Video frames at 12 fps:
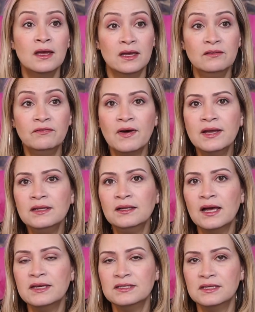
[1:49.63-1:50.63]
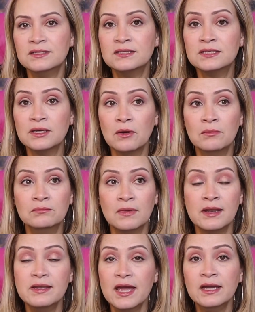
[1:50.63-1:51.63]
in finalizing some
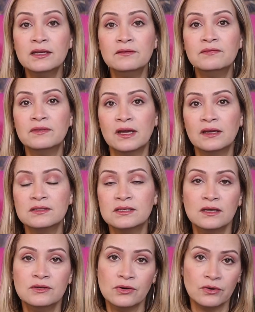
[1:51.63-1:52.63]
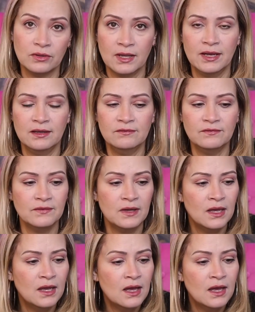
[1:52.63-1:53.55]
negative things in your life.